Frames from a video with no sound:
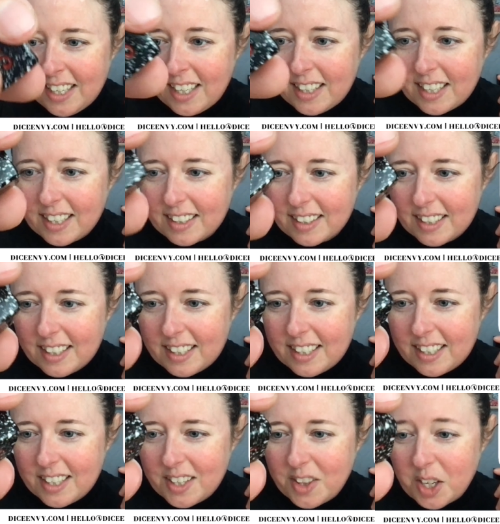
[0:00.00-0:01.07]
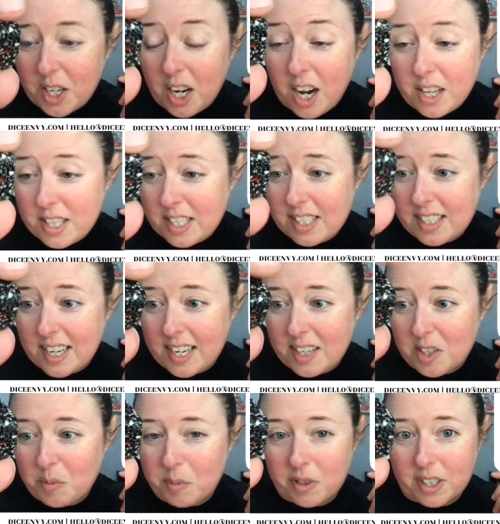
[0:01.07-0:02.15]
Da, da, da. The gothest
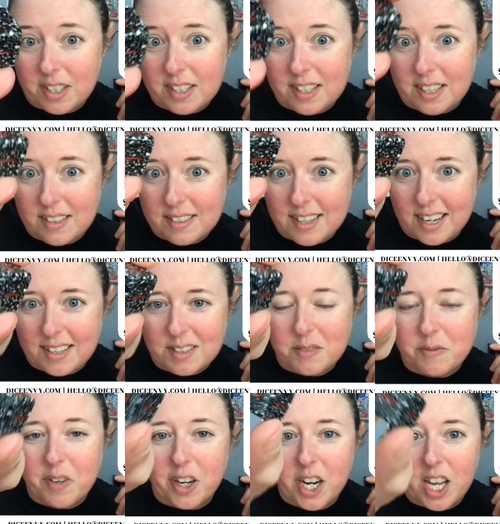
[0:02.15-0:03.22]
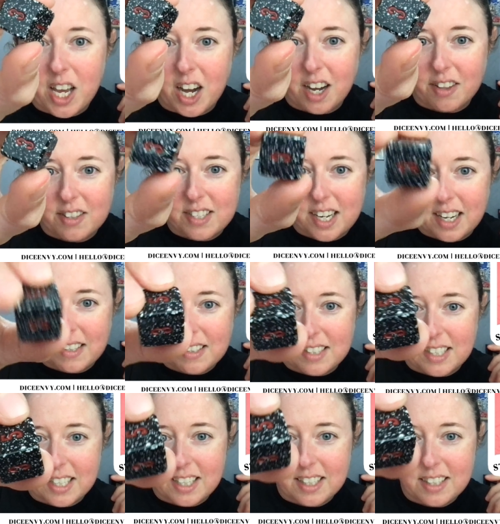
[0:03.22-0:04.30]
dice, Maria says. Yes, very
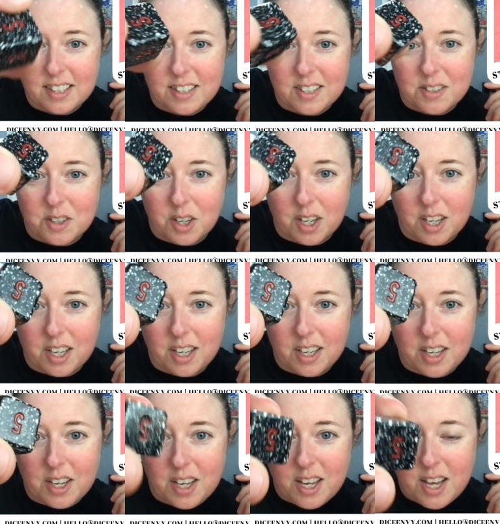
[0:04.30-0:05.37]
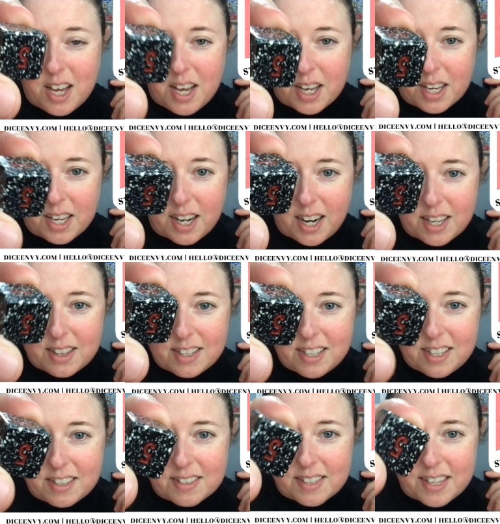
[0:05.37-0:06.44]
goth-tastic. These are
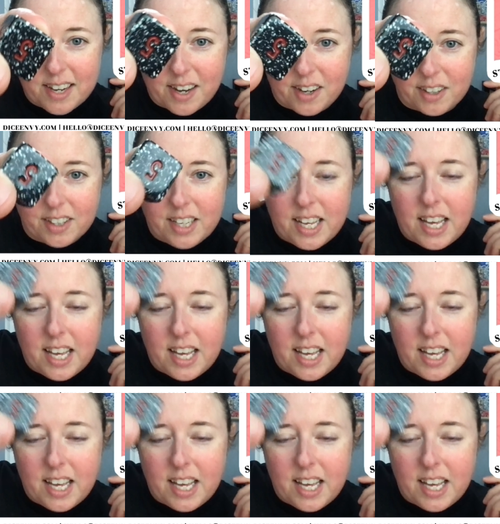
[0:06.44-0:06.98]
gothy as hell.